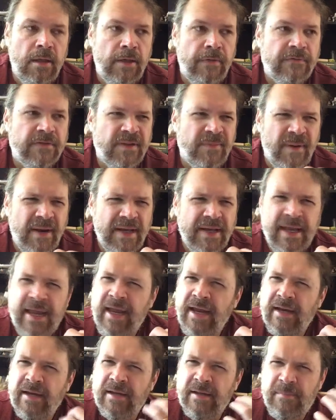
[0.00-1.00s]
If somebody
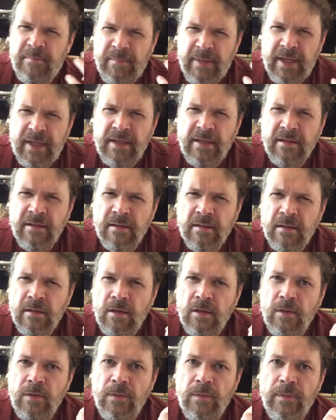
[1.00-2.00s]
can't commit,
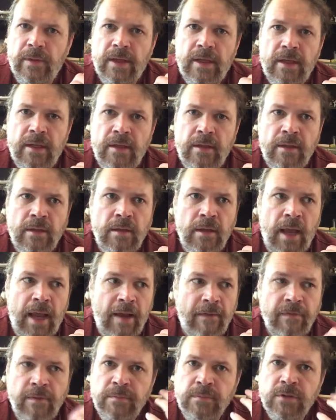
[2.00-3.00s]
then
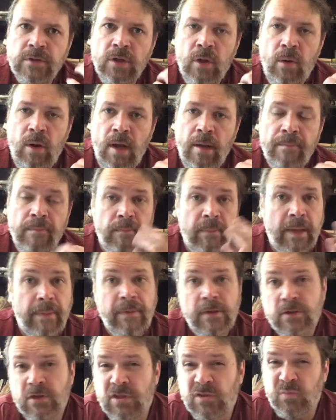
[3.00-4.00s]
have them show up,
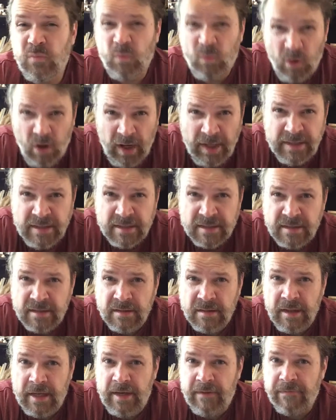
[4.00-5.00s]
maybe just once
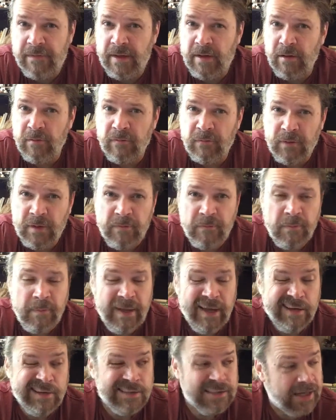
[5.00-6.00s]
if they're a friend from
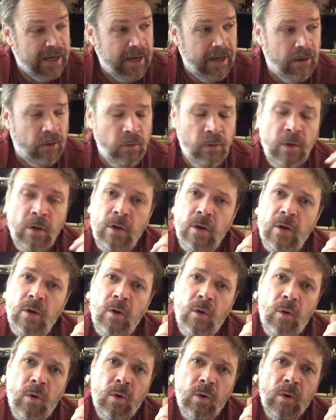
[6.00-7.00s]
out of town,
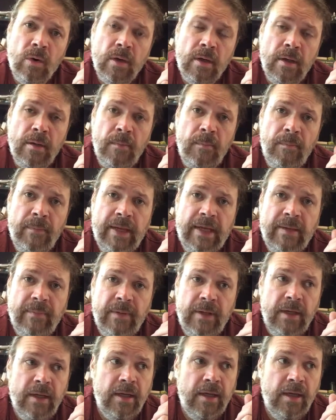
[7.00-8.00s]
or
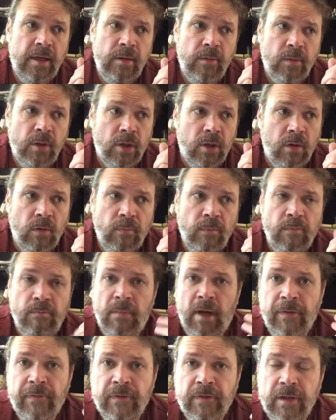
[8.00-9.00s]
maybe
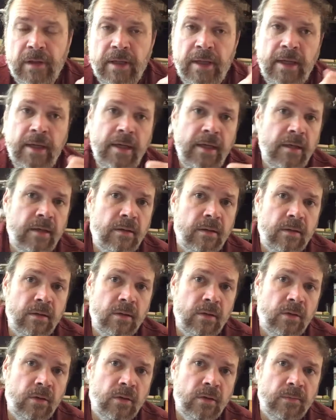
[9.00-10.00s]
monthly,
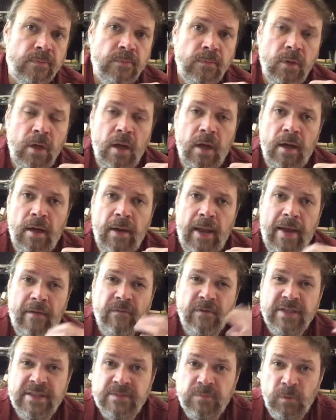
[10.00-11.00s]
or
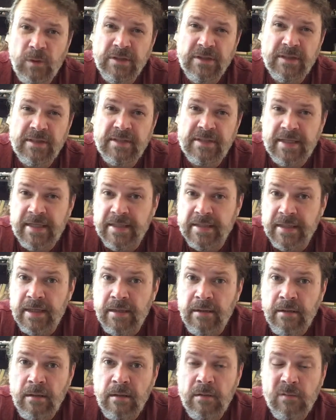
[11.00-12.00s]
once a
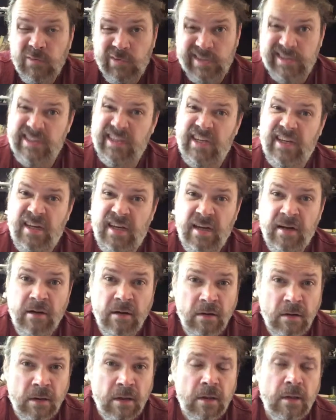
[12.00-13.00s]
season, once a
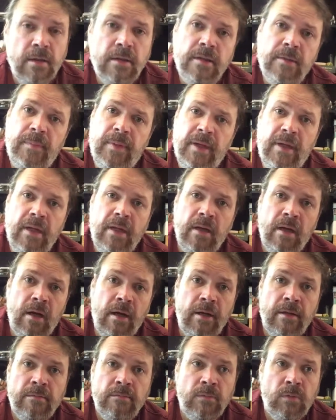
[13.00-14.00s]
year, depending
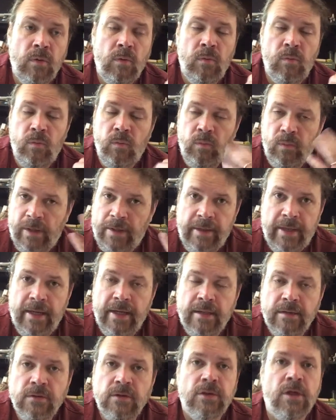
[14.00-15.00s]
on when they
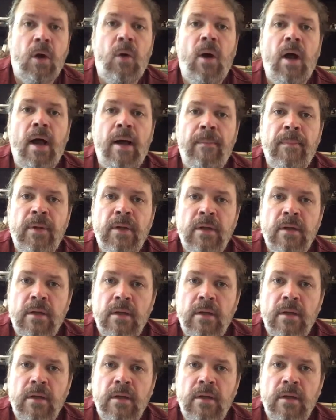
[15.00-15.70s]
can show up.